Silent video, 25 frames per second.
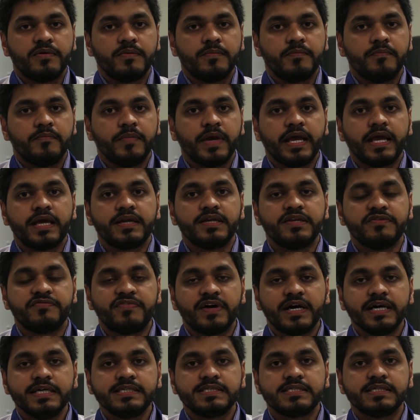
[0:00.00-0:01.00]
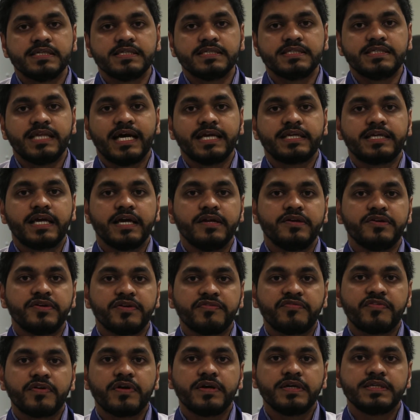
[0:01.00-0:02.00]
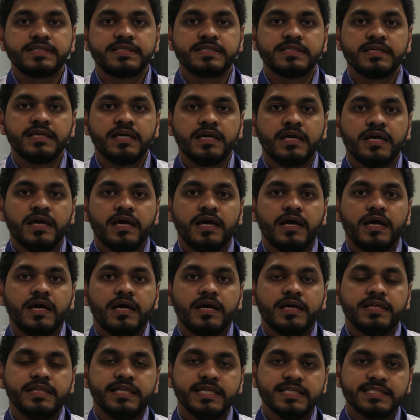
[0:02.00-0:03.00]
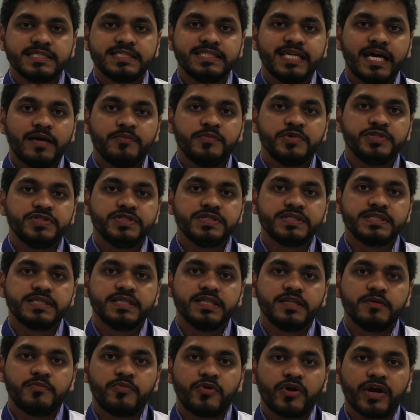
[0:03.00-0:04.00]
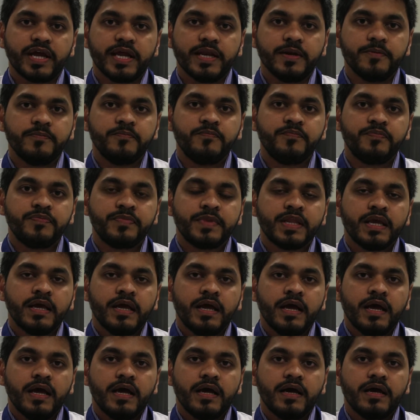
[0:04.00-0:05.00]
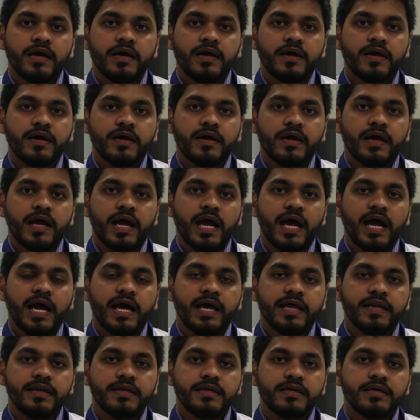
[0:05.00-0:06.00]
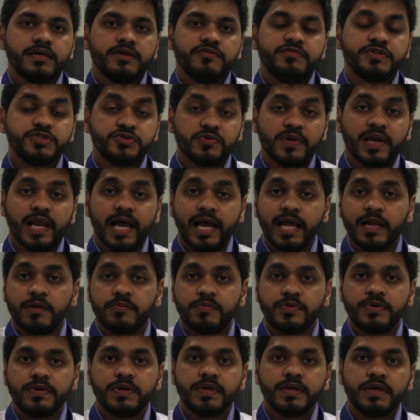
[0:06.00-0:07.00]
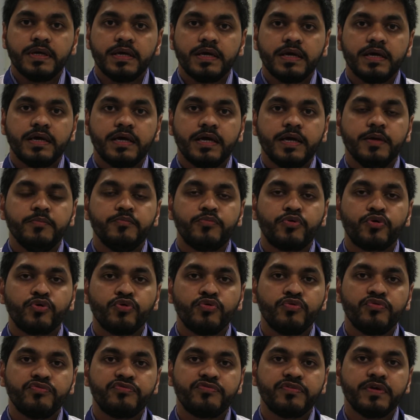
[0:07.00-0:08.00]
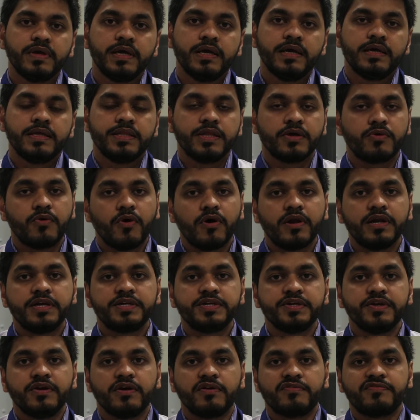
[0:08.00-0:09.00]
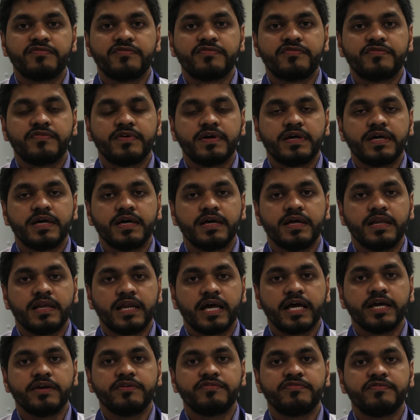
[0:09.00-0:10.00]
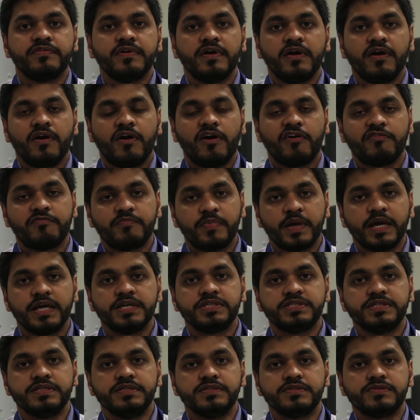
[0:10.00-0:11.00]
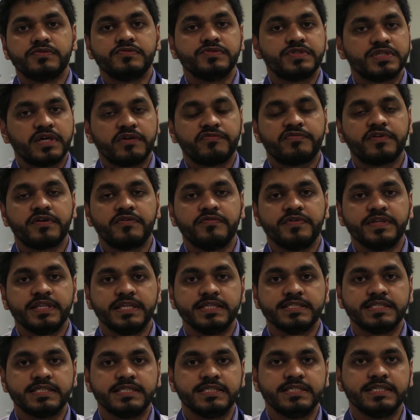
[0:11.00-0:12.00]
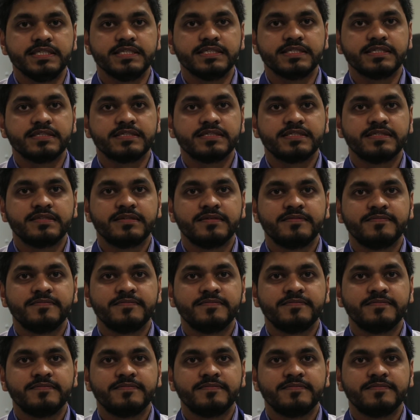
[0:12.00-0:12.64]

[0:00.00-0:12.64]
make devices that can reverse these damages in the brain, and which will help improve the quality of life of patients who suffer with these diseases.